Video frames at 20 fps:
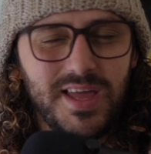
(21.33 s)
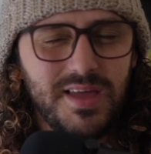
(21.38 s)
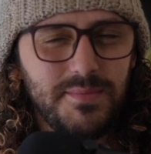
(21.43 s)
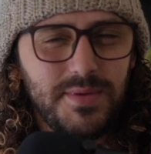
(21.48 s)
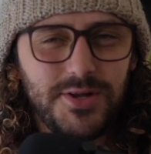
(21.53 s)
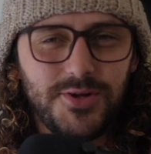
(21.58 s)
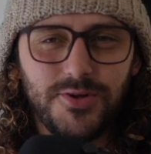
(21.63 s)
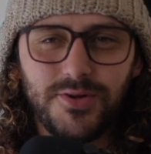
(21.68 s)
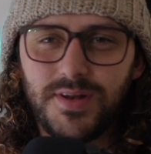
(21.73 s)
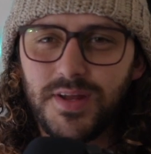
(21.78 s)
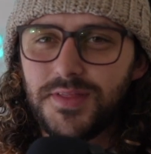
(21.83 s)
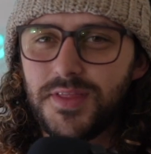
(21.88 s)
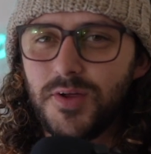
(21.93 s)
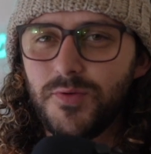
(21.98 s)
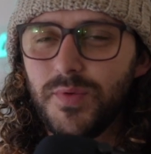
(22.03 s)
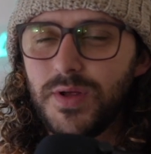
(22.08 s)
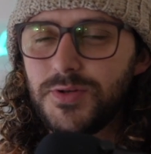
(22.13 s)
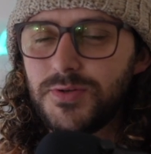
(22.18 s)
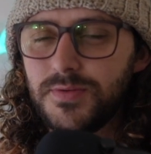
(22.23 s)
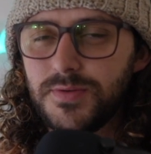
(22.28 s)
Be sure and hit that
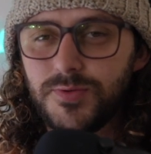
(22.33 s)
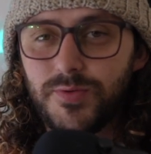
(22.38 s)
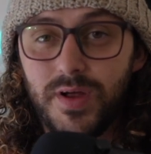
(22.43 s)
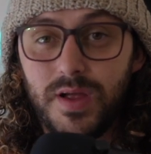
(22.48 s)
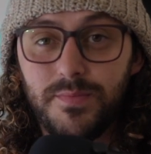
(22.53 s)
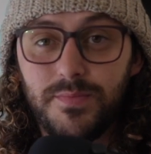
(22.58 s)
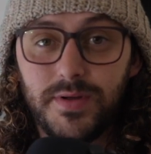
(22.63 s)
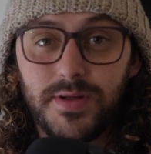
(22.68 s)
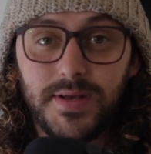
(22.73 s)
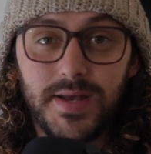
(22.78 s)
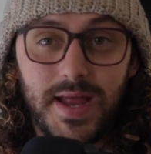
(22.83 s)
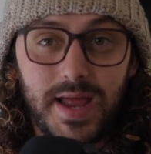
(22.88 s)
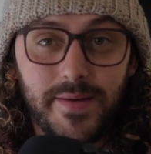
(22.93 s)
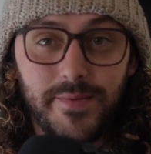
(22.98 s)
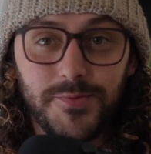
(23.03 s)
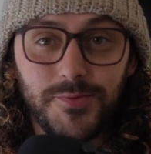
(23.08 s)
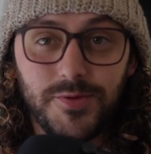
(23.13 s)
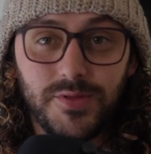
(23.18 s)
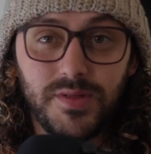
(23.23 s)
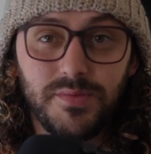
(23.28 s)
red subscribe button. I
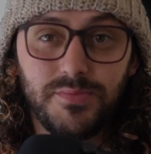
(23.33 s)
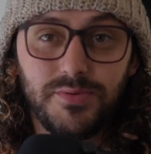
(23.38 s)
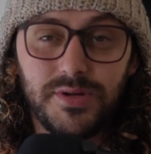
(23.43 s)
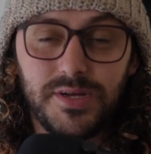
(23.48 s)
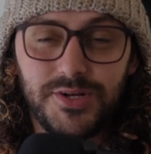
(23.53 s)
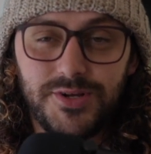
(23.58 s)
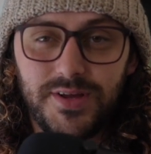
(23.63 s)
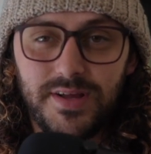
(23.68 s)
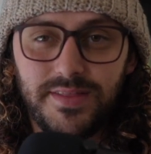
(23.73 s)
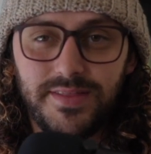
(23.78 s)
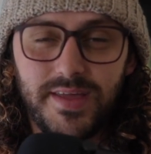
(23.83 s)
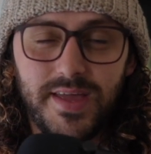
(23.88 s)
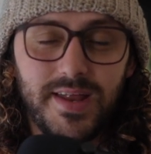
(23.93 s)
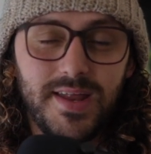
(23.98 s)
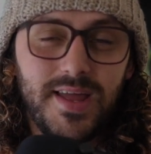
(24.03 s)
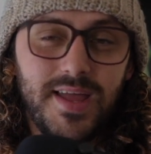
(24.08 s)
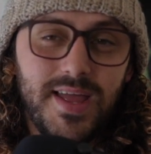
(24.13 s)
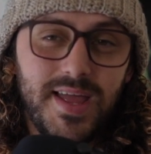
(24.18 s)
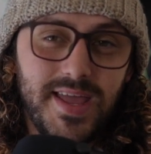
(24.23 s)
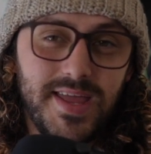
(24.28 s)
would really appreciate
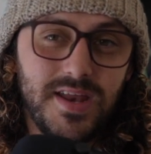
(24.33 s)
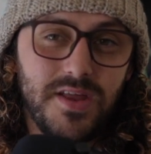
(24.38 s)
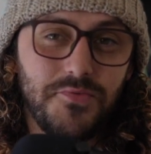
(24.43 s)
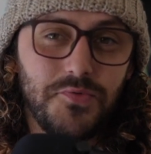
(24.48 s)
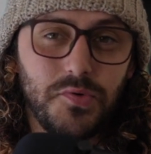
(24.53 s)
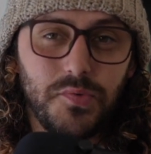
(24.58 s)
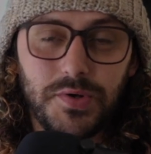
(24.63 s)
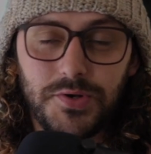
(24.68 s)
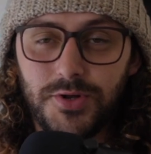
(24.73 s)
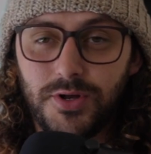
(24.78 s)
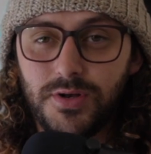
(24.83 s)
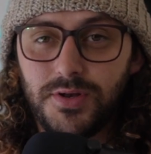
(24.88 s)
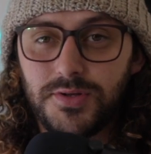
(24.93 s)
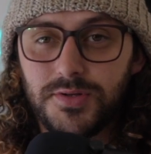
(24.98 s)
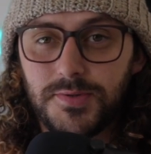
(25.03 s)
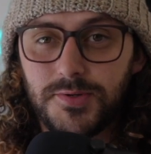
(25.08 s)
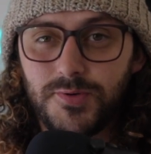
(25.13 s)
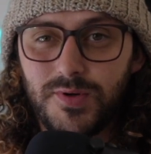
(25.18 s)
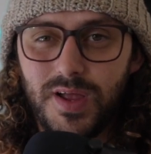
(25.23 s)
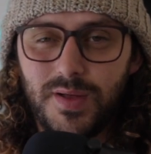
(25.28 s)
that. And if you're a returning
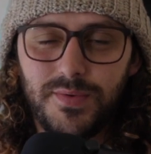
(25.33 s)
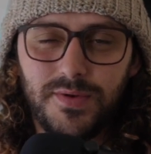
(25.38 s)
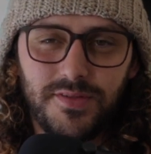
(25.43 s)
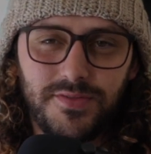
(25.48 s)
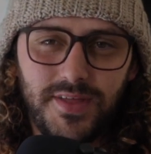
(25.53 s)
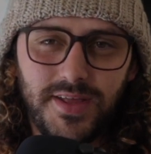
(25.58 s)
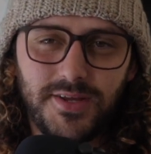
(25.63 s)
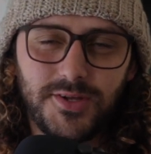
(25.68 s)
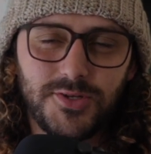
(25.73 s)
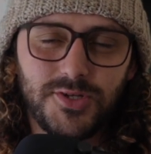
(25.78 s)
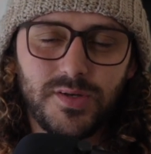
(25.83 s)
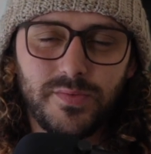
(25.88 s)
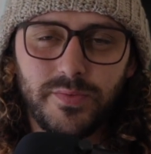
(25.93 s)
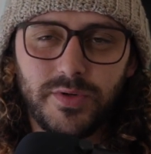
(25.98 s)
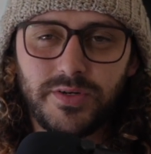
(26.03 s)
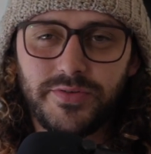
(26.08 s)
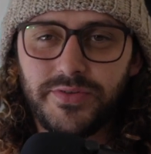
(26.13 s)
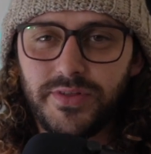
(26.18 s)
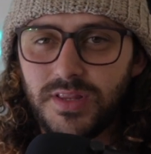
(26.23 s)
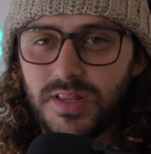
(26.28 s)
subscriber, thank you so
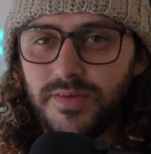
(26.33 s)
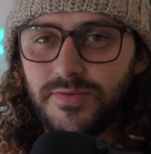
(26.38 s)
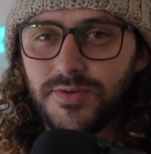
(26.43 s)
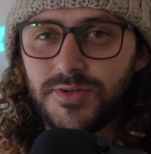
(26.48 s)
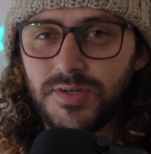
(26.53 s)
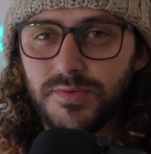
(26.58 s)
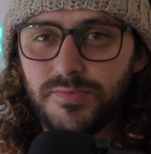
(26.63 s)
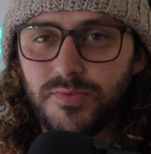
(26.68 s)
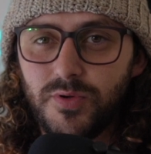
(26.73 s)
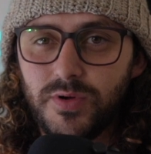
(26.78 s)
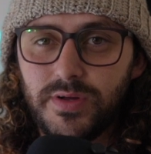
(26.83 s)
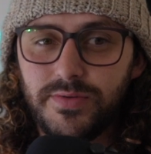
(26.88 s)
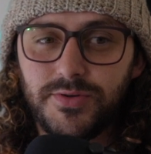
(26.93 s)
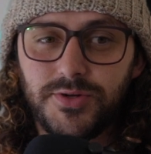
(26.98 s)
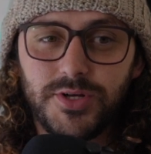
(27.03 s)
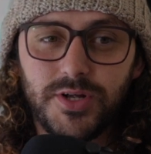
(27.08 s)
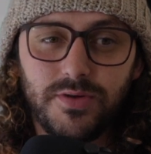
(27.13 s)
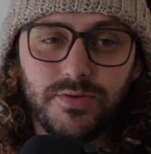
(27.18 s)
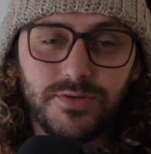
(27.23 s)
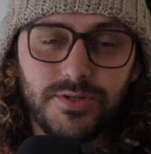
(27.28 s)
much for the love and support you've
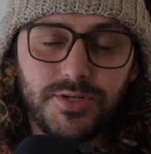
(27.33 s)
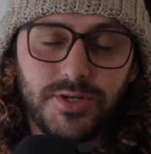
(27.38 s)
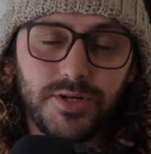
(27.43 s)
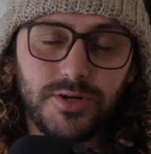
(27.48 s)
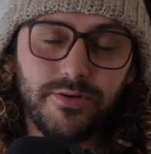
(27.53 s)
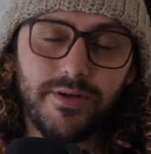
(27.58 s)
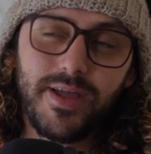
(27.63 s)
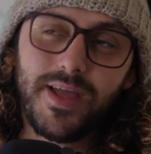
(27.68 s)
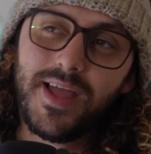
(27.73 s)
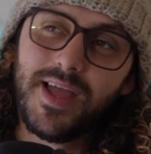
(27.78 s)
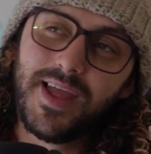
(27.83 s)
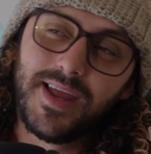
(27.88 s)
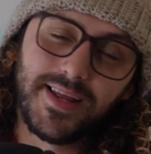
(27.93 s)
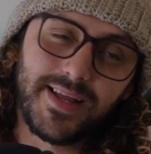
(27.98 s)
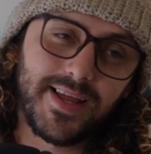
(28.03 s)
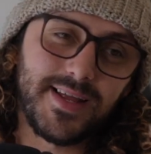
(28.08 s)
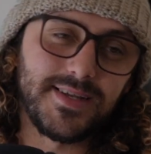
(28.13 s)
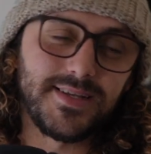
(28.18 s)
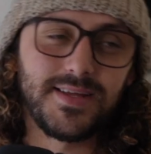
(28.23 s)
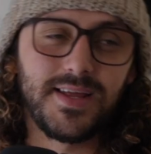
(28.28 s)
shown. So
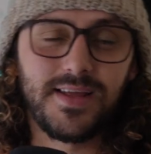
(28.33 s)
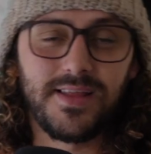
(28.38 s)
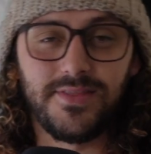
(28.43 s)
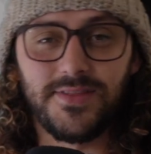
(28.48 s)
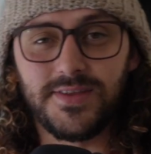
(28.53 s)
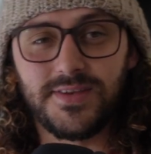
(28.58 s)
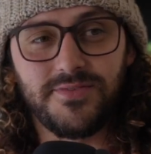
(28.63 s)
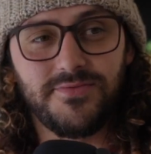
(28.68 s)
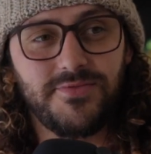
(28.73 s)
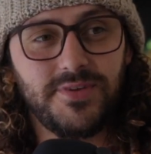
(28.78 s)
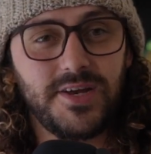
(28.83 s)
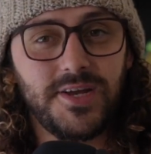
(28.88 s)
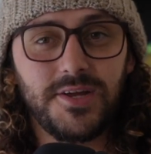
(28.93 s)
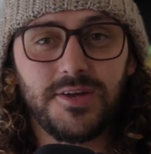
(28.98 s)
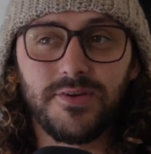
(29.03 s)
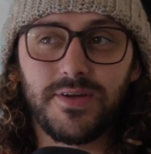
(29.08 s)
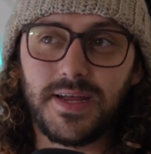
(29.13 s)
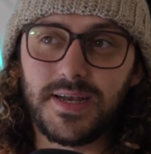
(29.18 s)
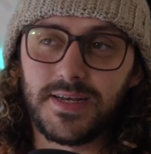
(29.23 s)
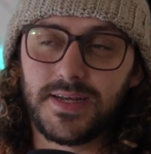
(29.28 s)
guys, this
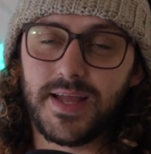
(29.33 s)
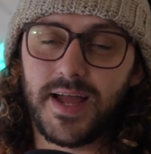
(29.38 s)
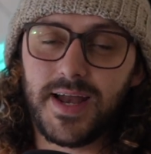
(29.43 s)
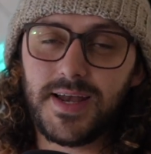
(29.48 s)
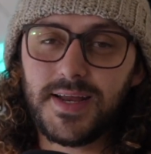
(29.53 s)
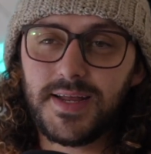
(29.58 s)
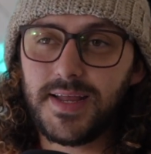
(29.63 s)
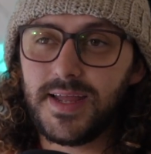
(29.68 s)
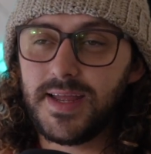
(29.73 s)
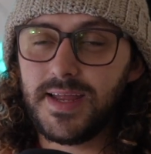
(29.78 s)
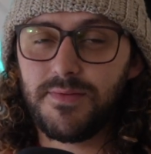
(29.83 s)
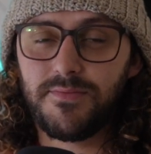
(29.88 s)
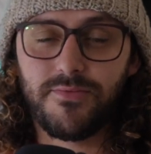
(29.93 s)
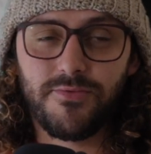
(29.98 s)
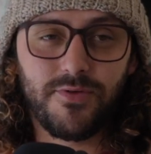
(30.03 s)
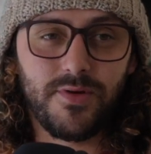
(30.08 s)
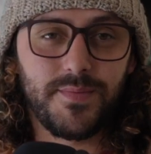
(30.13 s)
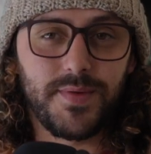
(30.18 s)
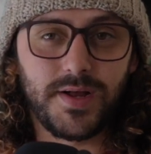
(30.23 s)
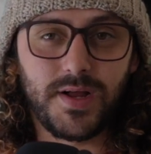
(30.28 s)
video, it kind of came
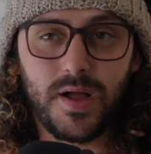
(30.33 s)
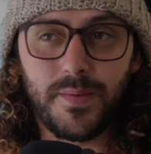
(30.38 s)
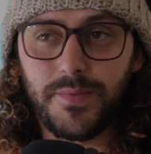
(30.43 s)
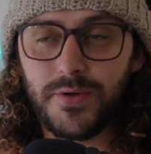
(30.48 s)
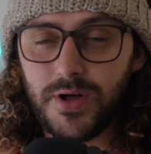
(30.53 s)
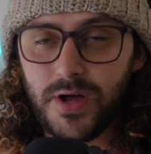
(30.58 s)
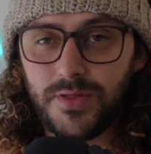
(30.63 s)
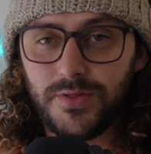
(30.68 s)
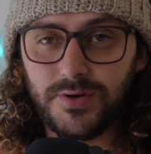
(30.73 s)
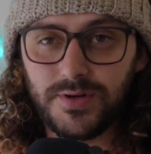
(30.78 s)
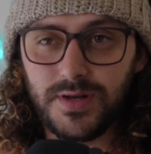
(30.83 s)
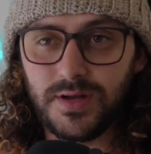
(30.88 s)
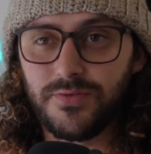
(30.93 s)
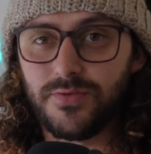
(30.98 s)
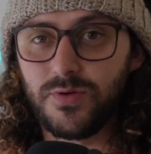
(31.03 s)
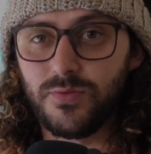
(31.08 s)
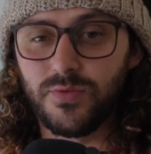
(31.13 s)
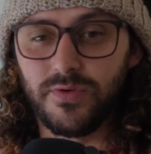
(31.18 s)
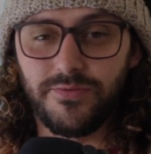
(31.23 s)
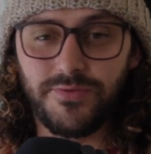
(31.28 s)
from a couple other
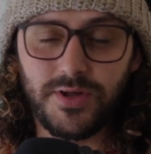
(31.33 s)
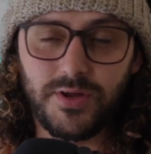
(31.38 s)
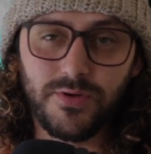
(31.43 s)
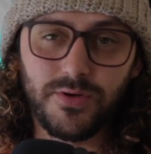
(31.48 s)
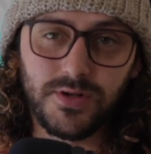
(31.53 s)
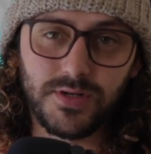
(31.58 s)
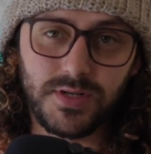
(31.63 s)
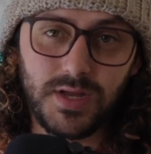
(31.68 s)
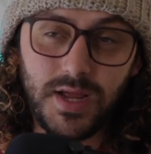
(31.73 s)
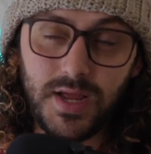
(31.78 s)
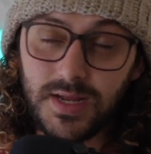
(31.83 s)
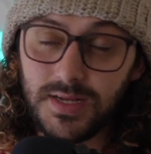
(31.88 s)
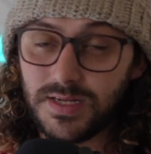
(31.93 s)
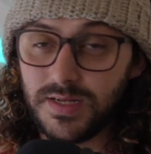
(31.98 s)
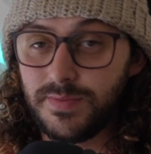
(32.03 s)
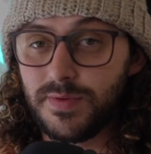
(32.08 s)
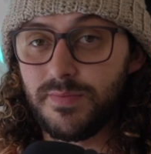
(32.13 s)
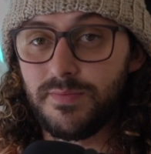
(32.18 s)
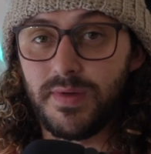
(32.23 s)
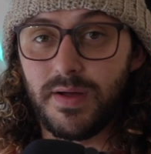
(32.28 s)
different reviewers.
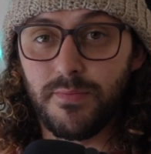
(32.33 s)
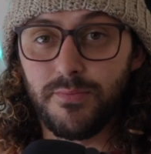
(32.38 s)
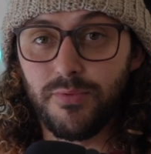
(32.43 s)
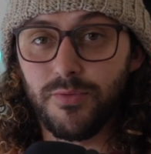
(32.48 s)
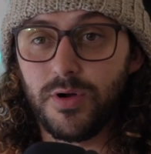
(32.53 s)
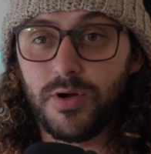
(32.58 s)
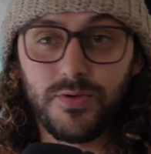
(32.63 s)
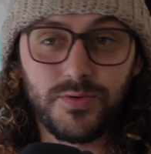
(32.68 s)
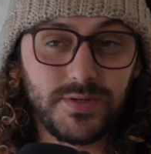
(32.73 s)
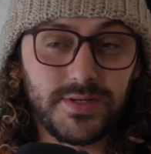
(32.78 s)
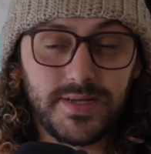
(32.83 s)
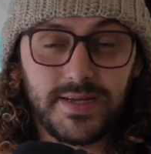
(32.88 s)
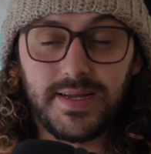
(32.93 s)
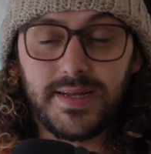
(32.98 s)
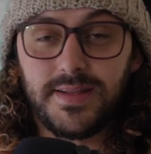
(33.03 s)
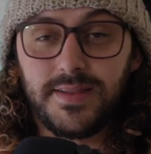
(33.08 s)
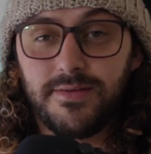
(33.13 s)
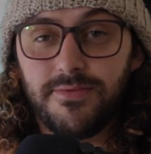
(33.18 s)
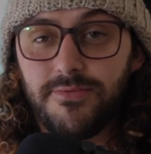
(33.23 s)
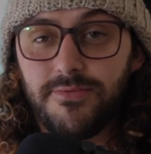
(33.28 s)
Some of my bros in the